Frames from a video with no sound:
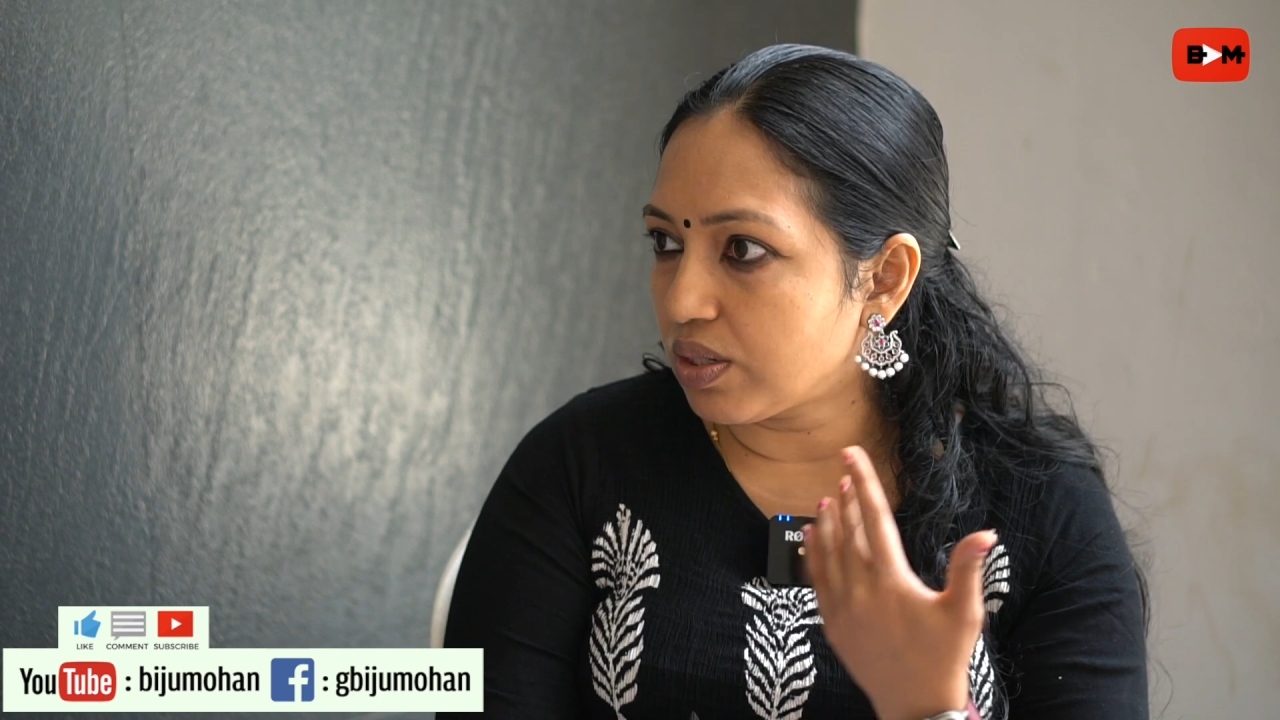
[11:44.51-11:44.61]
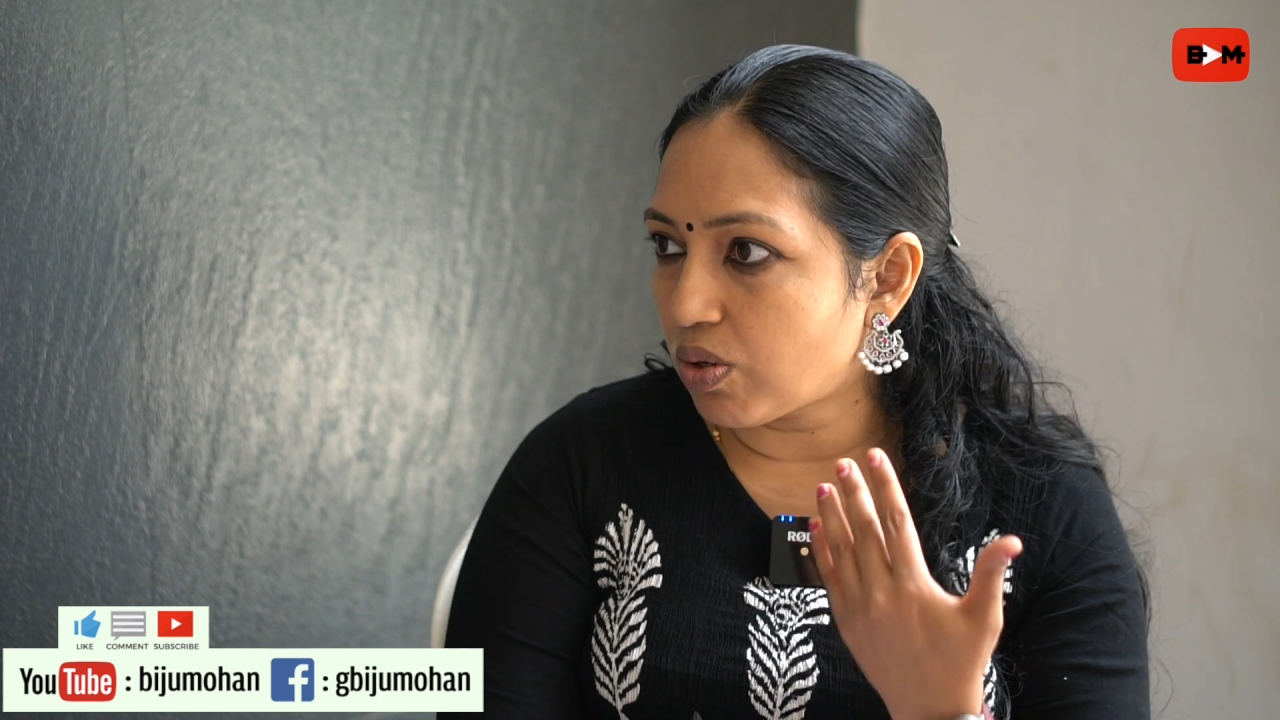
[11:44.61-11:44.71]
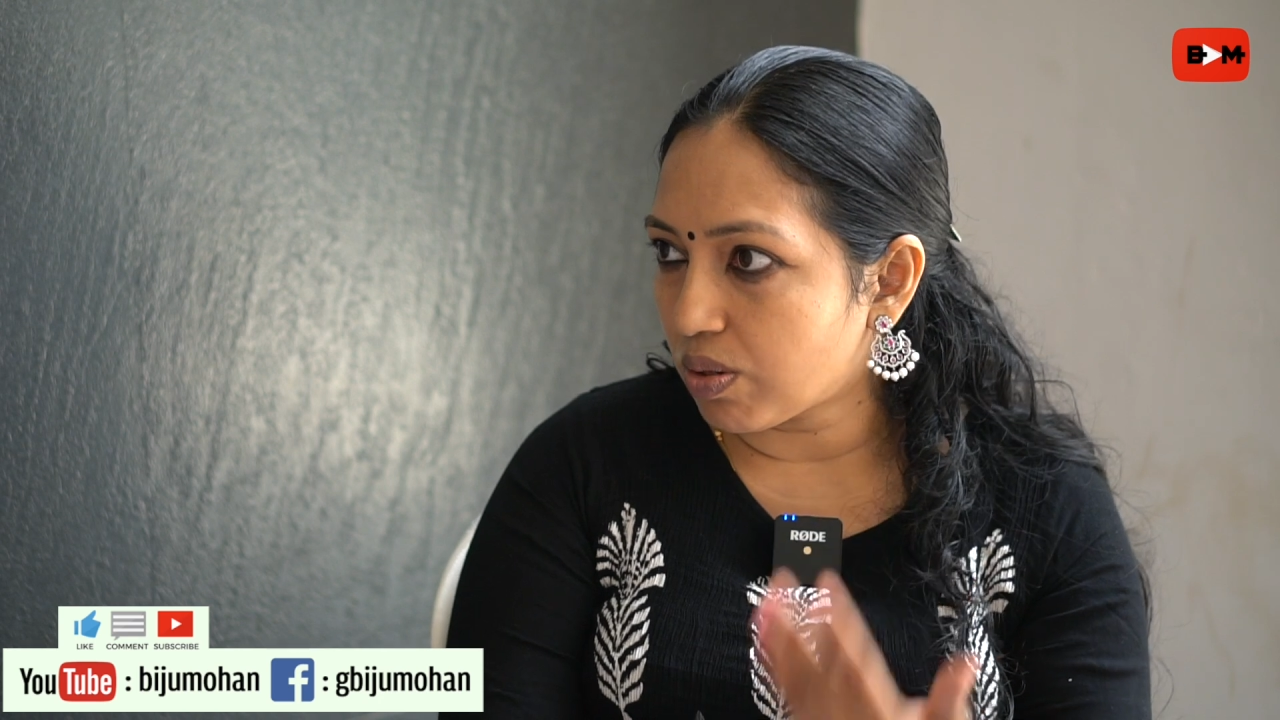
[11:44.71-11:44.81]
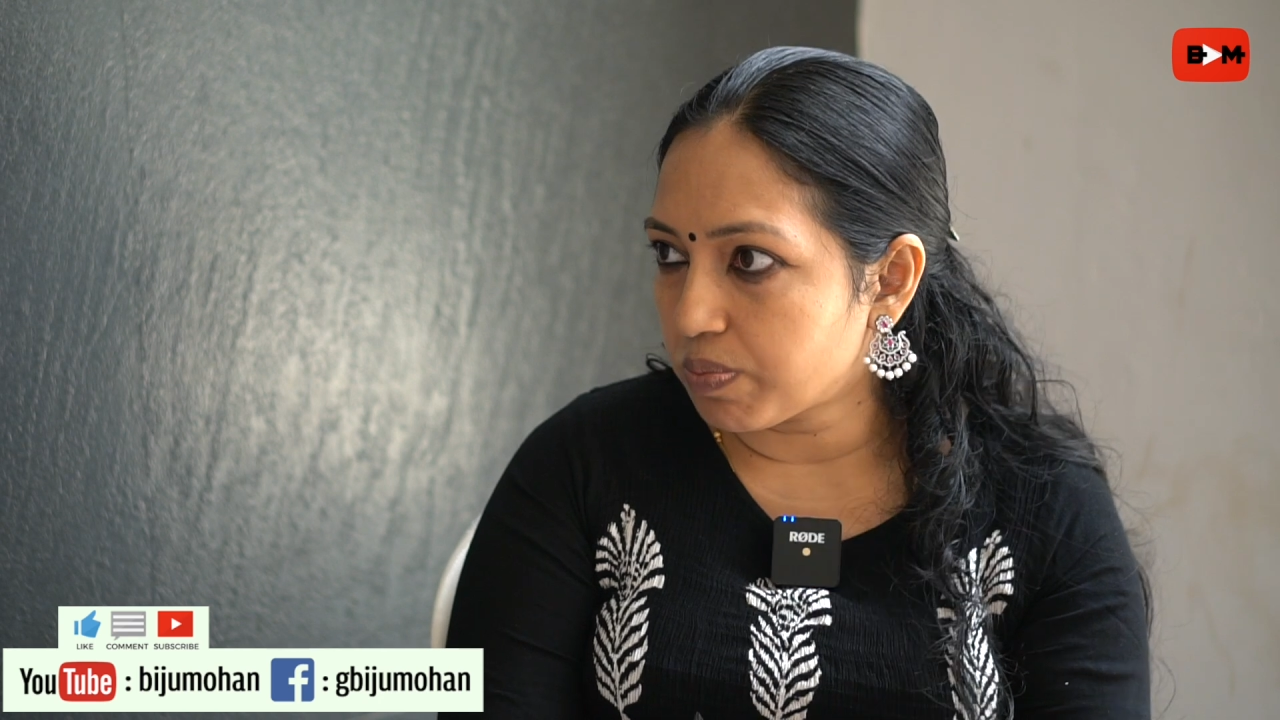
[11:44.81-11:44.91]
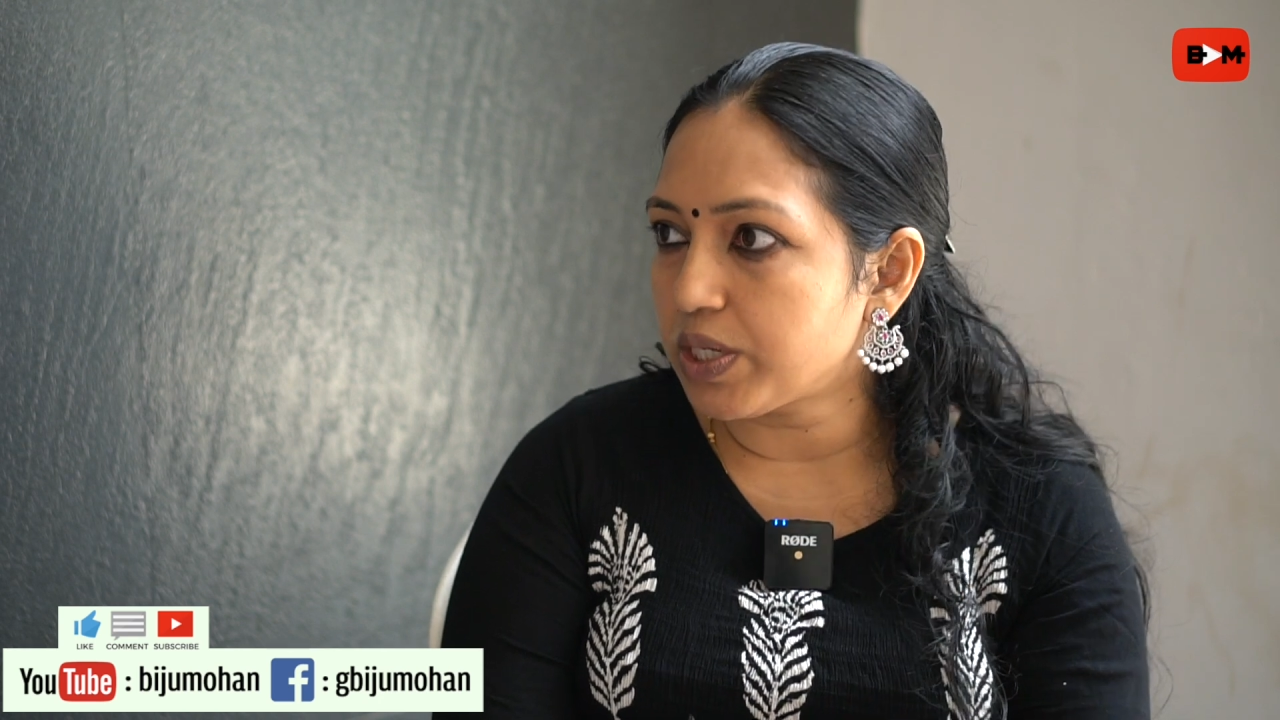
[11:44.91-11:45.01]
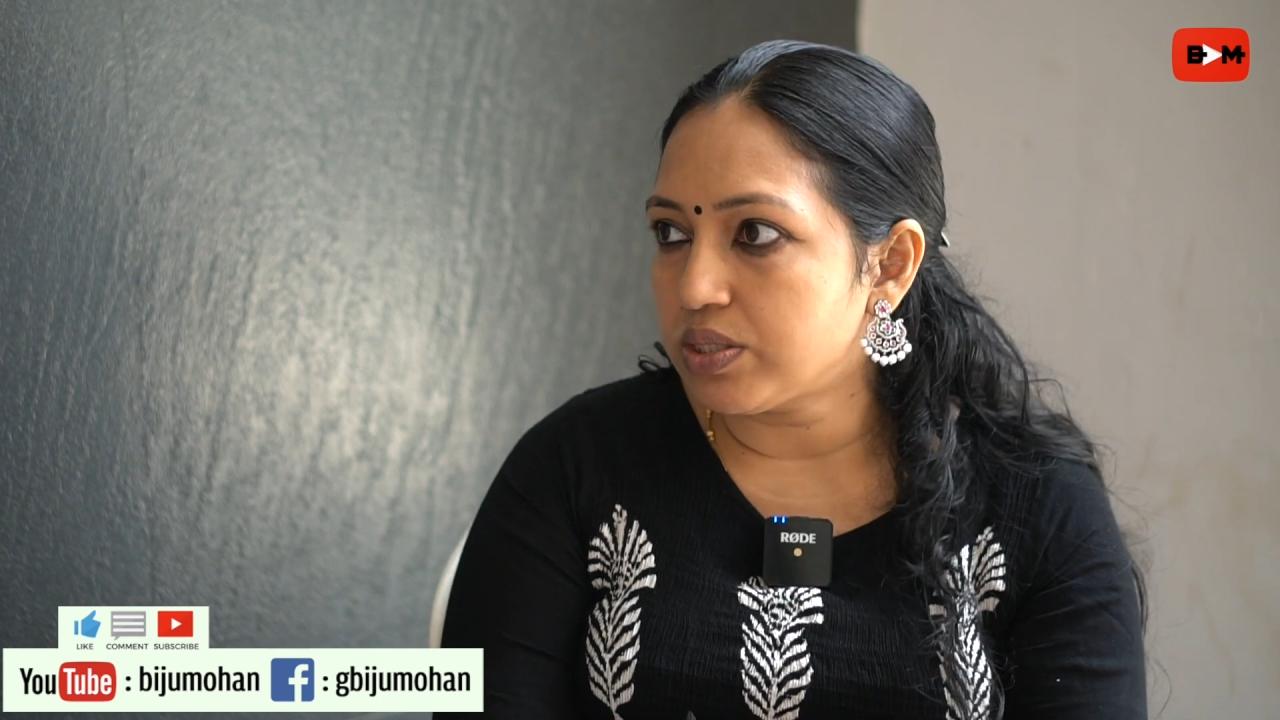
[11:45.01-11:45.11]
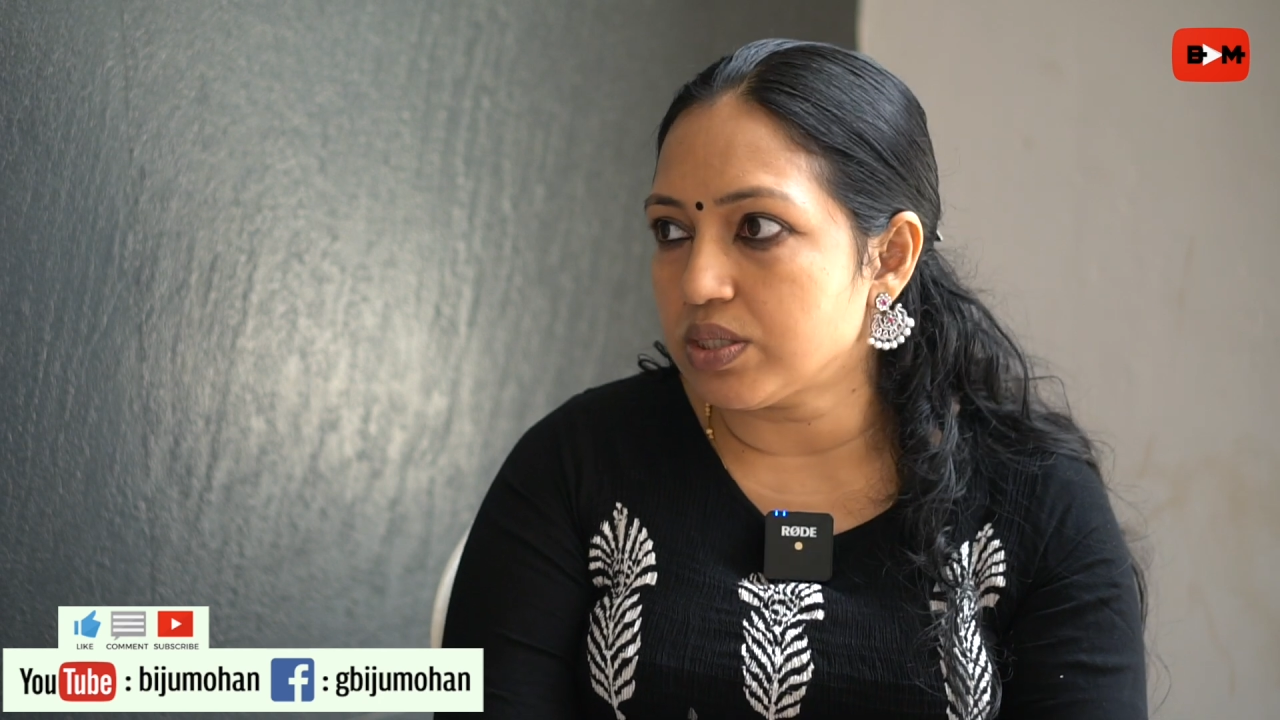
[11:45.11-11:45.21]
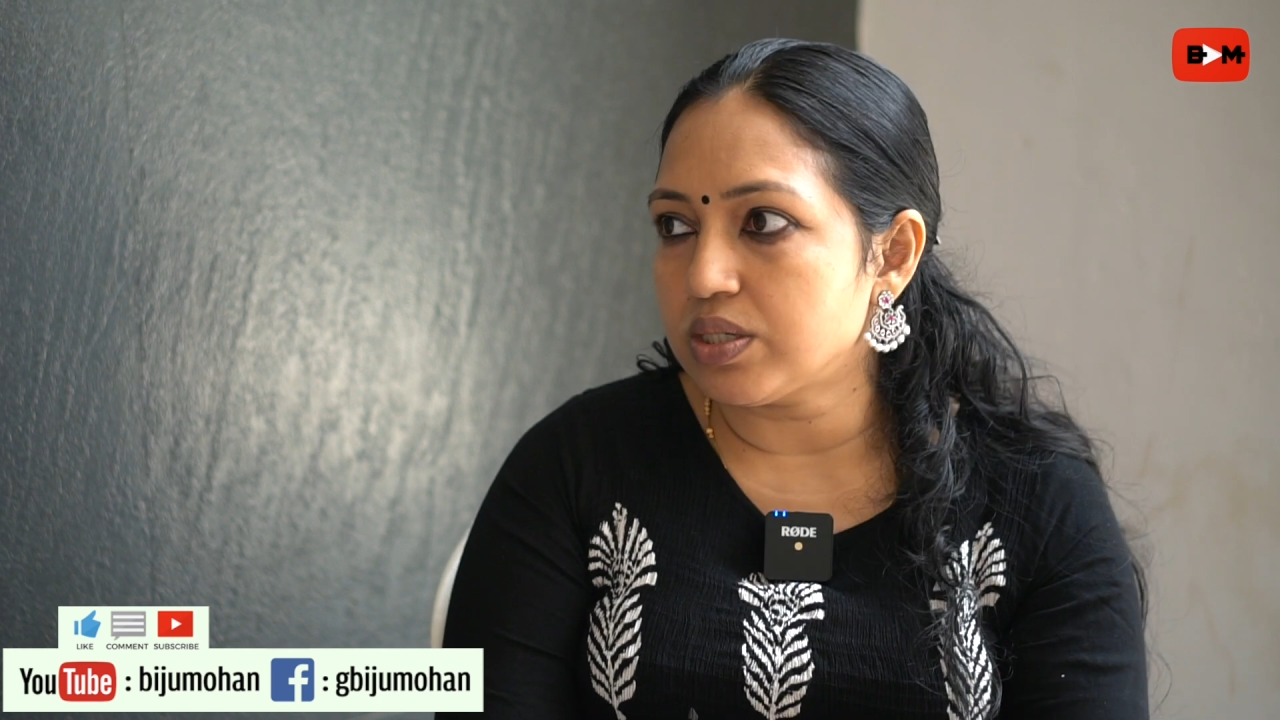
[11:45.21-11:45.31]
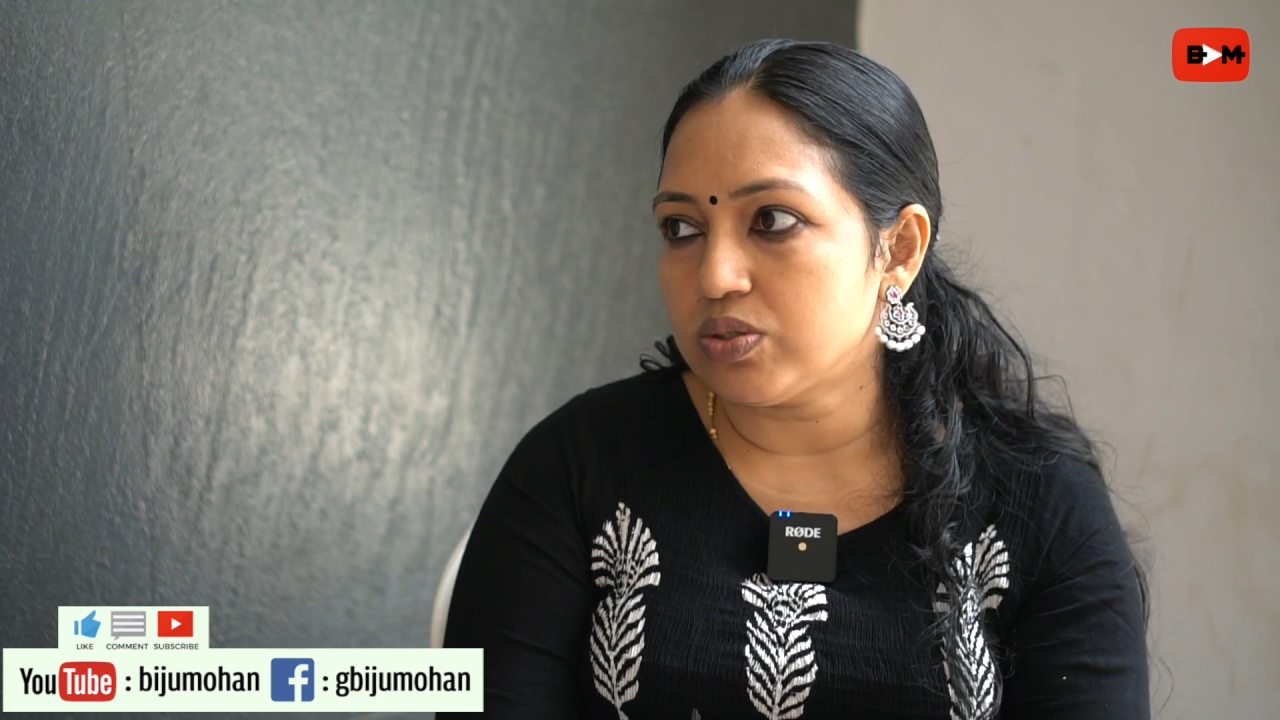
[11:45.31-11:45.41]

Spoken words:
incorporated